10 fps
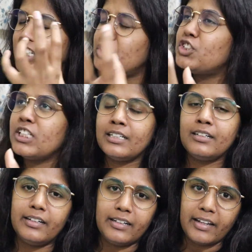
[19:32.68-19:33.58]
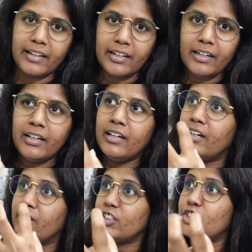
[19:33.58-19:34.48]
rich in detail,
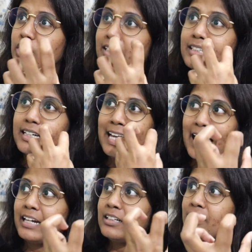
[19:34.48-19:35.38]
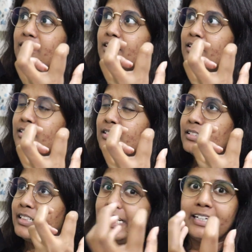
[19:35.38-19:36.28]
rich in character
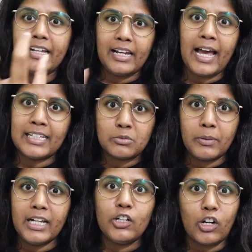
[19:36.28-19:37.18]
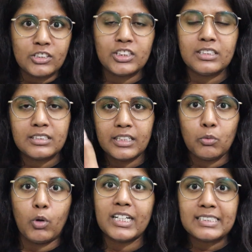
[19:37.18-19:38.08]
detail as well. Not just
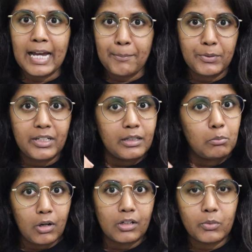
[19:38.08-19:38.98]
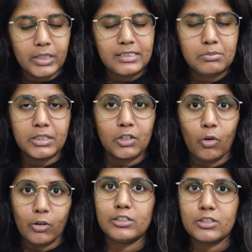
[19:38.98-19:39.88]
in what is happening plot-wise, but
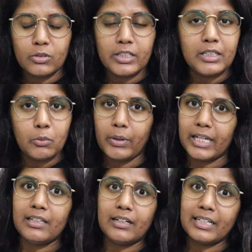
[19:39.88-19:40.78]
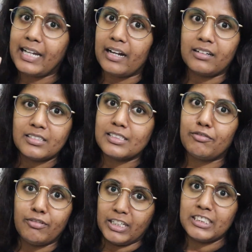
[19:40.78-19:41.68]
also in the way that the characters
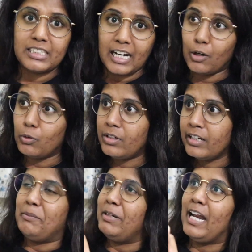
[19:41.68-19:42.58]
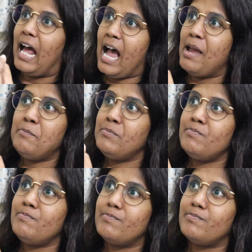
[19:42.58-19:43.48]
are fleshed out. I mean,
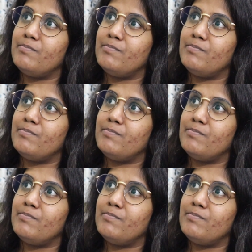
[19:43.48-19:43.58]
I'm